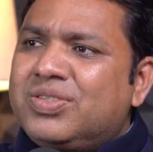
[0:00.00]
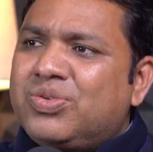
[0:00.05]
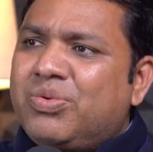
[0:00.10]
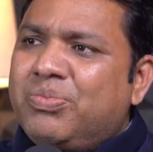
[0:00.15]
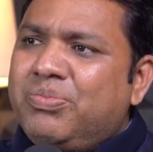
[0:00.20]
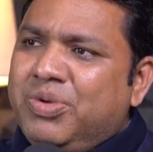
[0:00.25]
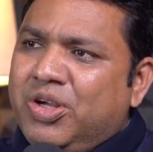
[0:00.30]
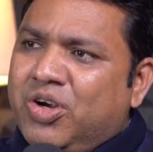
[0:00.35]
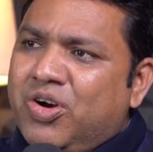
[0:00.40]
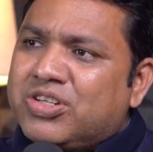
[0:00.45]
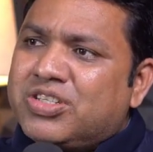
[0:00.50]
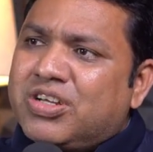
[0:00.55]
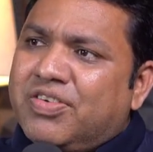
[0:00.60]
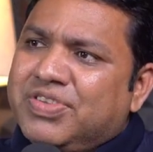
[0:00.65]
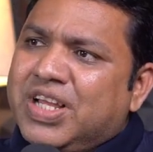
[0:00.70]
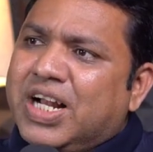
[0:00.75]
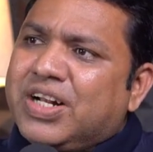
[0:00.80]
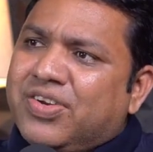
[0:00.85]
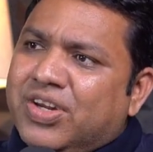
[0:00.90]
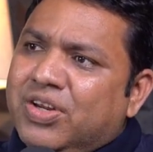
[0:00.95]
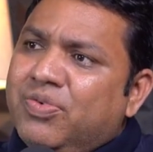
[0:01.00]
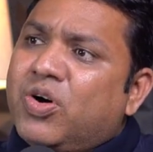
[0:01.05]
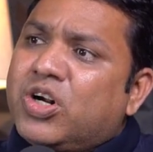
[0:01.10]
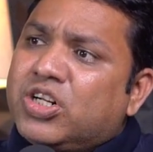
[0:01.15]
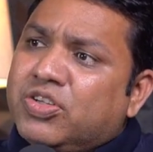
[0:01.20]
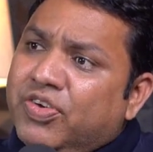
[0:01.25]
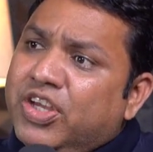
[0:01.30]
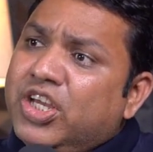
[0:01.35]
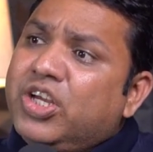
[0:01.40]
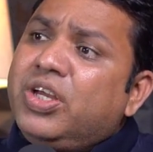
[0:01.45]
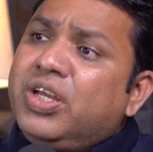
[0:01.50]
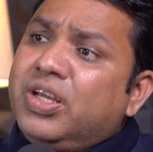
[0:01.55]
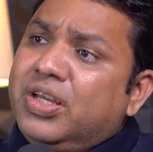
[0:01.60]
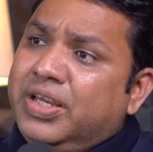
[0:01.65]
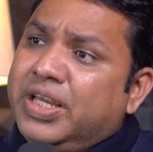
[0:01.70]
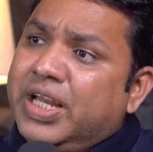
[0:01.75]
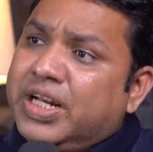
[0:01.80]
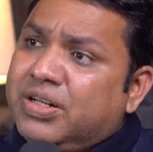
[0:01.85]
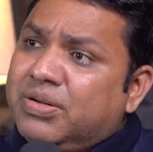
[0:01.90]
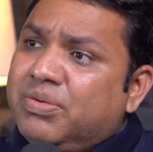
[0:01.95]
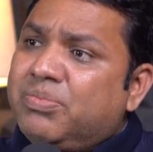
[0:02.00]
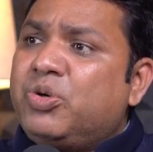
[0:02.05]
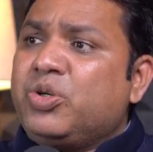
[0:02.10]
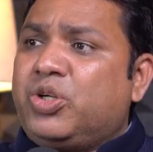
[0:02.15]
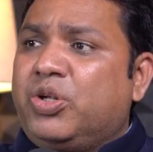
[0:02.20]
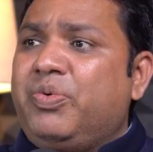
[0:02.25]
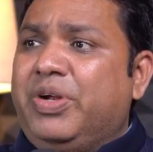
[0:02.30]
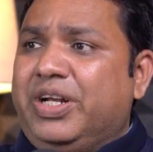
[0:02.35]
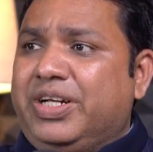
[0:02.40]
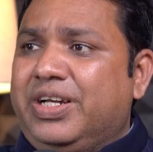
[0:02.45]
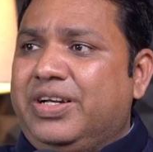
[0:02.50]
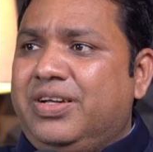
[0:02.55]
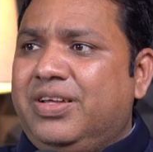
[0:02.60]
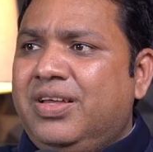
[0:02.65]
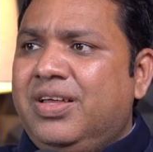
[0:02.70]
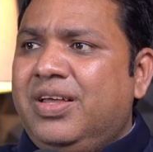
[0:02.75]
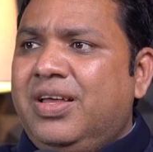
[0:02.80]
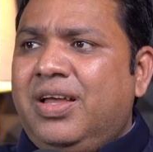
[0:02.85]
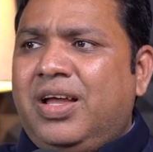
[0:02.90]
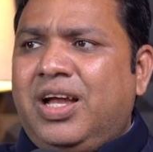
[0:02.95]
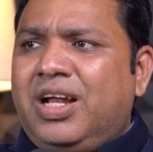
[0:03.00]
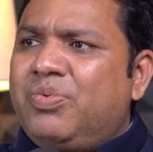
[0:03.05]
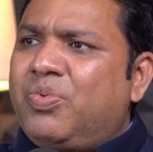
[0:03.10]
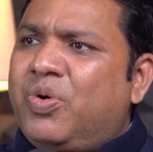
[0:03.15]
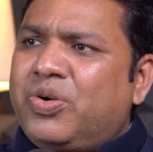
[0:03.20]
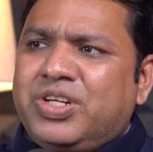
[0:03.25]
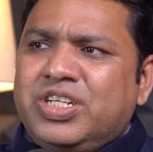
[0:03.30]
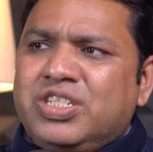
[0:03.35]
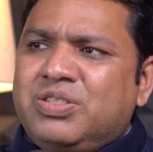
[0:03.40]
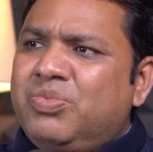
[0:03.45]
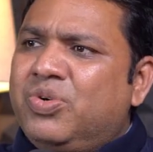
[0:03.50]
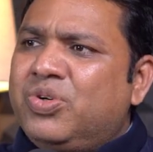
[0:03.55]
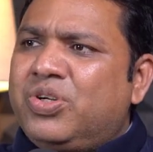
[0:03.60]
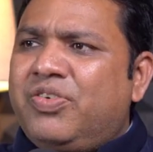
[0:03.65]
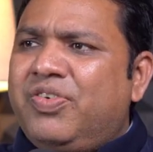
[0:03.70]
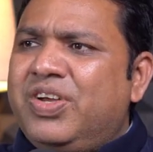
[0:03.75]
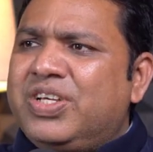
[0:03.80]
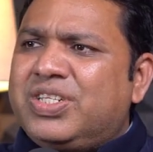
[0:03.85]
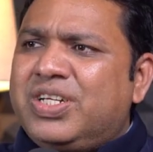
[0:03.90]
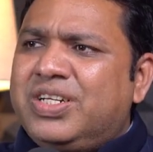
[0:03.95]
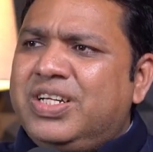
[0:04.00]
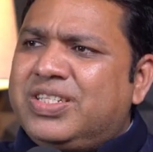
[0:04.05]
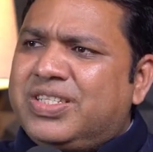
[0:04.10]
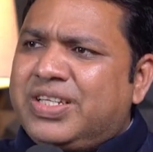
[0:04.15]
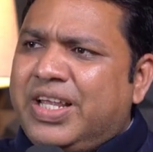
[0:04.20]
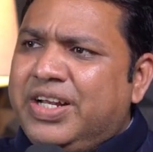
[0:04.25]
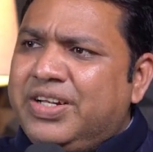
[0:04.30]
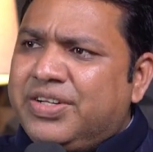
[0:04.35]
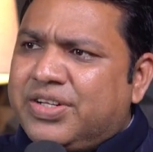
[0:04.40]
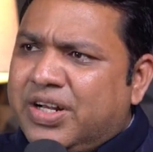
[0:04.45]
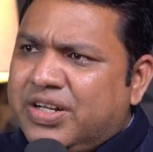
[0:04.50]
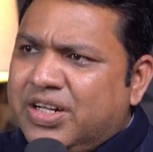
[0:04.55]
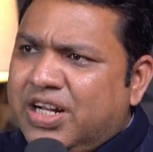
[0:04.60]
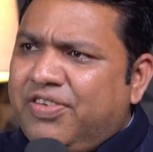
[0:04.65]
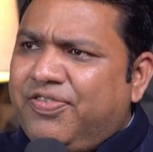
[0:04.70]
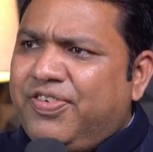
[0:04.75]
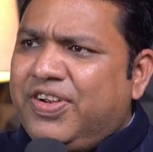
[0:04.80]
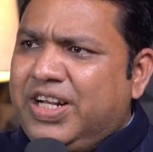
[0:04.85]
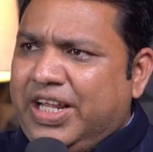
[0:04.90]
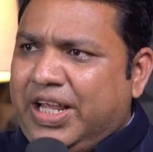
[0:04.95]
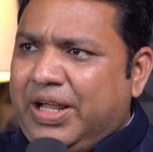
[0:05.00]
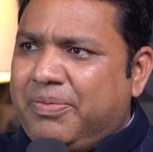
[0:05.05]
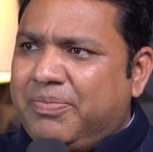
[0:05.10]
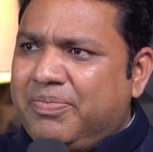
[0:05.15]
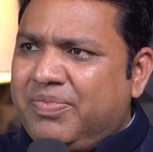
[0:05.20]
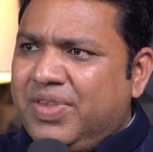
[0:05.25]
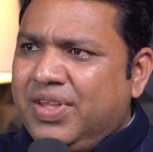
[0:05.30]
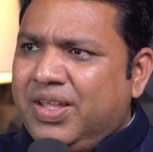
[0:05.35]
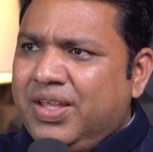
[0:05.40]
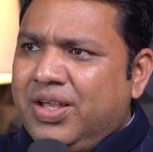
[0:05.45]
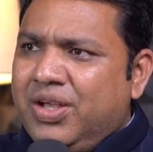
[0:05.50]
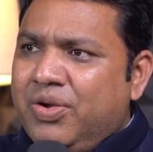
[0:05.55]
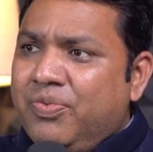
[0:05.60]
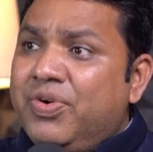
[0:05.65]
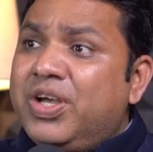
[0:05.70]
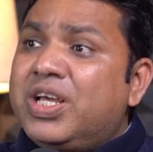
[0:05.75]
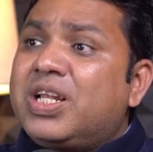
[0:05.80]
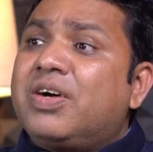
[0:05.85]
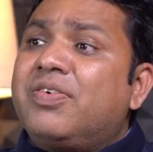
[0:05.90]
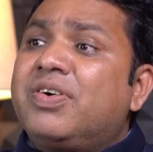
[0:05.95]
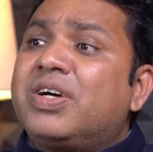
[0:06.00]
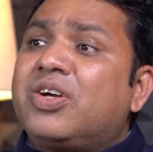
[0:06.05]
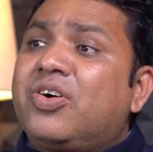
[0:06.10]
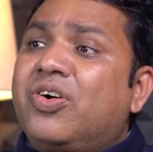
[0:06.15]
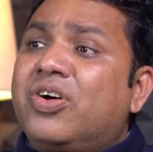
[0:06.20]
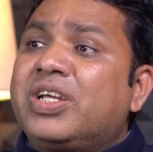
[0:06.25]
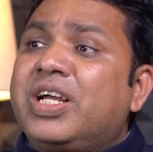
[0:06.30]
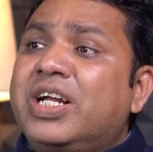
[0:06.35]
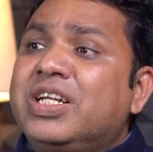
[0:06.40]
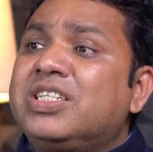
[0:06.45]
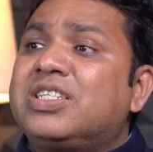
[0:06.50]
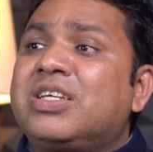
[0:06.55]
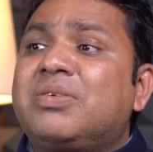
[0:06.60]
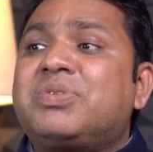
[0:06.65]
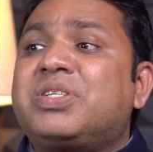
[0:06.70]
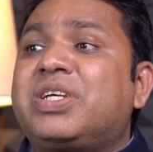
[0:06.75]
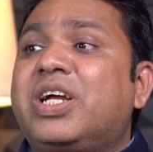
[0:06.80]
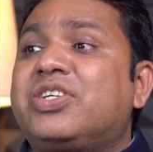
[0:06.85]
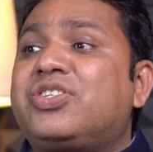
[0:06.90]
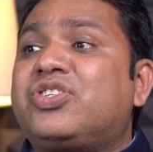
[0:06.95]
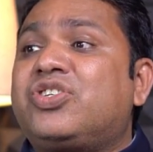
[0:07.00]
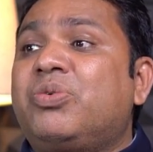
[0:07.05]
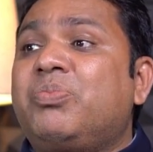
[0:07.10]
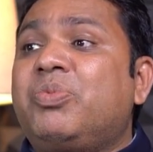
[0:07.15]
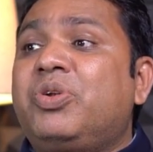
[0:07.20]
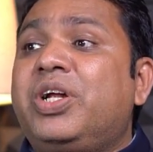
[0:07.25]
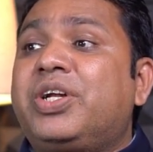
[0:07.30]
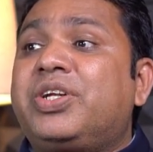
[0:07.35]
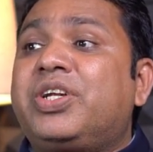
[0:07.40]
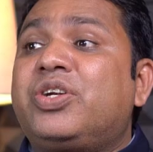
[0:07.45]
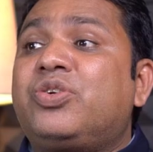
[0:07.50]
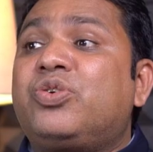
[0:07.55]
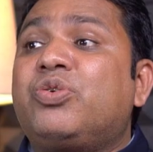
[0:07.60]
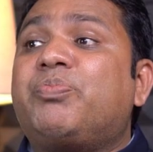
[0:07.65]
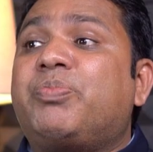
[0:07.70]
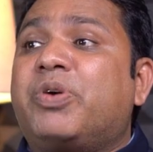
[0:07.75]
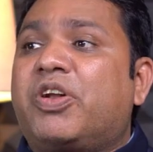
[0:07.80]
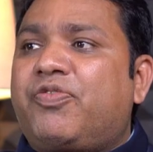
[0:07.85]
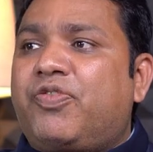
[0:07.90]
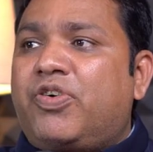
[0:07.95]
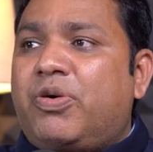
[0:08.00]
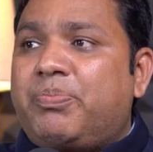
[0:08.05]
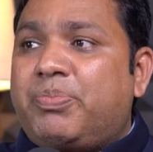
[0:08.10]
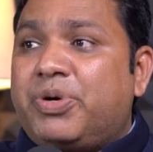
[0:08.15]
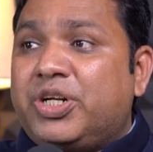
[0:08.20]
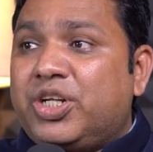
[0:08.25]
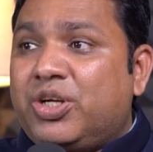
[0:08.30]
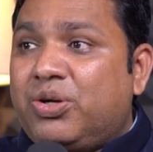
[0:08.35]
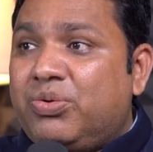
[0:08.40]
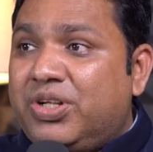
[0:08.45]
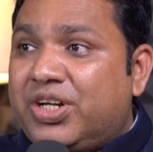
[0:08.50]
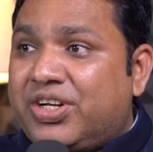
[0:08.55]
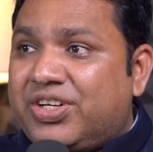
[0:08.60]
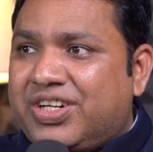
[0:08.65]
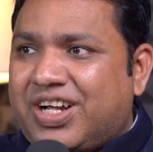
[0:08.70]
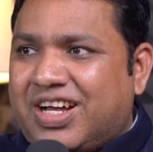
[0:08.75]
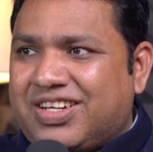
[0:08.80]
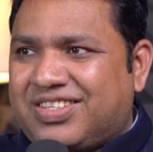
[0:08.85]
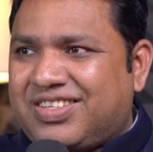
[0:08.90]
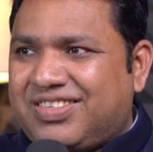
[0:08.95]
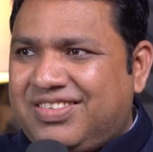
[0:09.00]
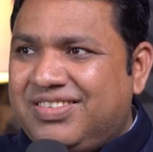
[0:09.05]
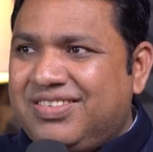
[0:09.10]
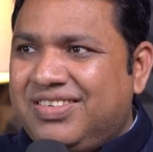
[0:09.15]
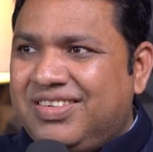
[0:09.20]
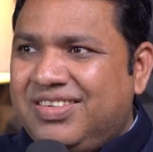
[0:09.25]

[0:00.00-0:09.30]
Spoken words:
So because of that reward, we get motivated. And what is motivation? It's an internal feeling where our organisms get stimulated to perform particular task.